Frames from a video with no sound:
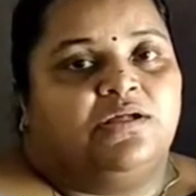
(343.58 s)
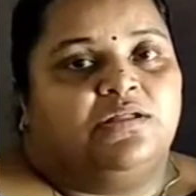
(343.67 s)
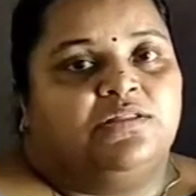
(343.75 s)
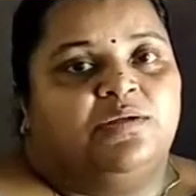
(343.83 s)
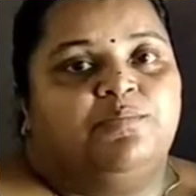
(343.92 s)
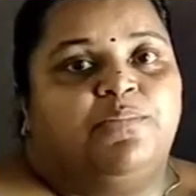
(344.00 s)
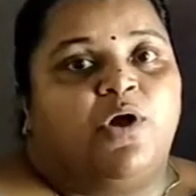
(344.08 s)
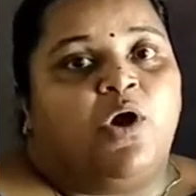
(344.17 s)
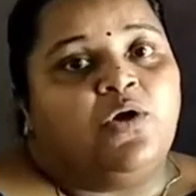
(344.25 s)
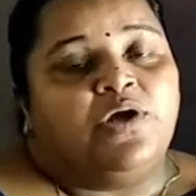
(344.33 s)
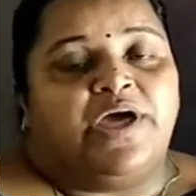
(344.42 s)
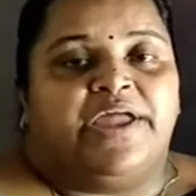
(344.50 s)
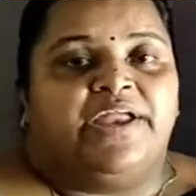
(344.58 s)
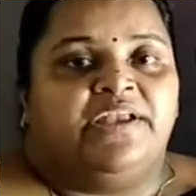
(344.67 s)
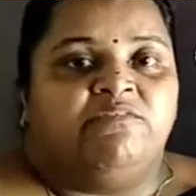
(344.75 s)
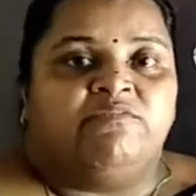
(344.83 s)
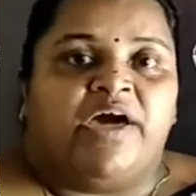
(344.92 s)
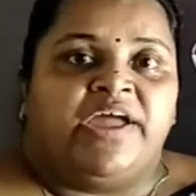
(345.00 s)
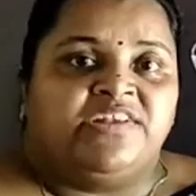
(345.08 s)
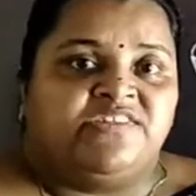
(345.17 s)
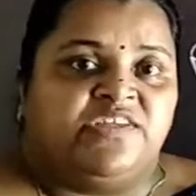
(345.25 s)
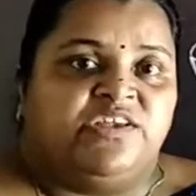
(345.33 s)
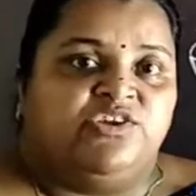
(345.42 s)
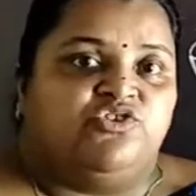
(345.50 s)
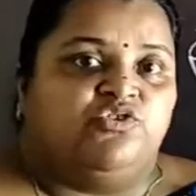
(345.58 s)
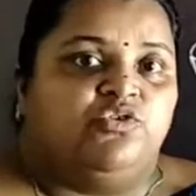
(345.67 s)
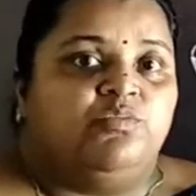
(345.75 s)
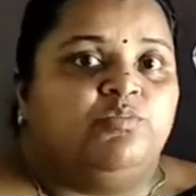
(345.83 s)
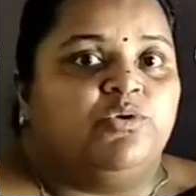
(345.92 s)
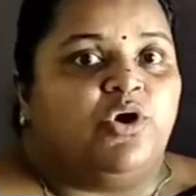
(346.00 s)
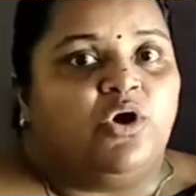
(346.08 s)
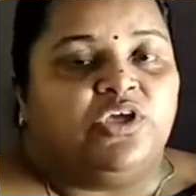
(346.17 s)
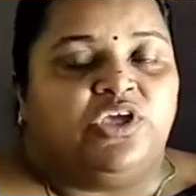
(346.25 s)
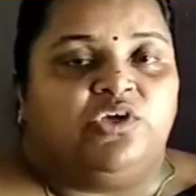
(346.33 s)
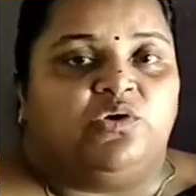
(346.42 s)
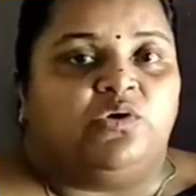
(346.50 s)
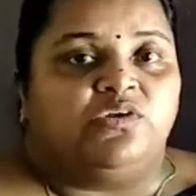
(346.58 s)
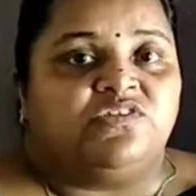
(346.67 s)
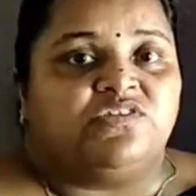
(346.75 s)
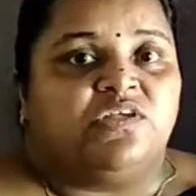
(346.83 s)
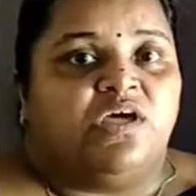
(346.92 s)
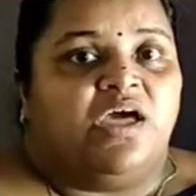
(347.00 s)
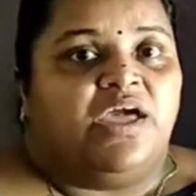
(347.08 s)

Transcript: The bronchi divides into bronchioles